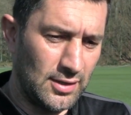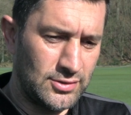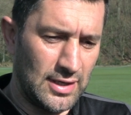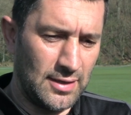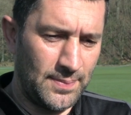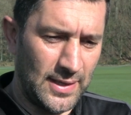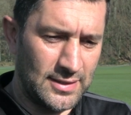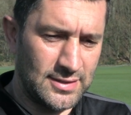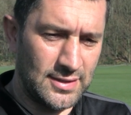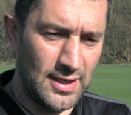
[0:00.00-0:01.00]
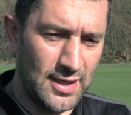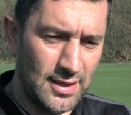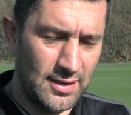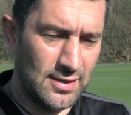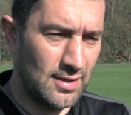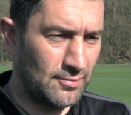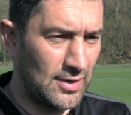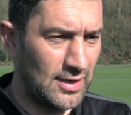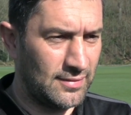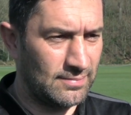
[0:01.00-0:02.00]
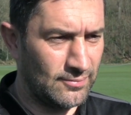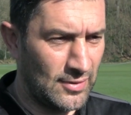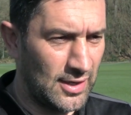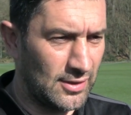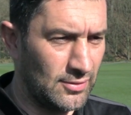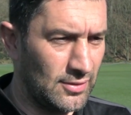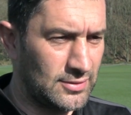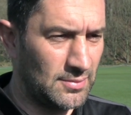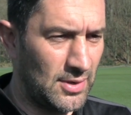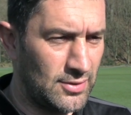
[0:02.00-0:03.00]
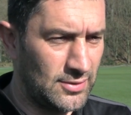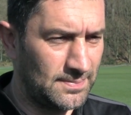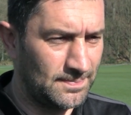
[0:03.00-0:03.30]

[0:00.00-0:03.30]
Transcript: training pitch and ready to go tomorrow.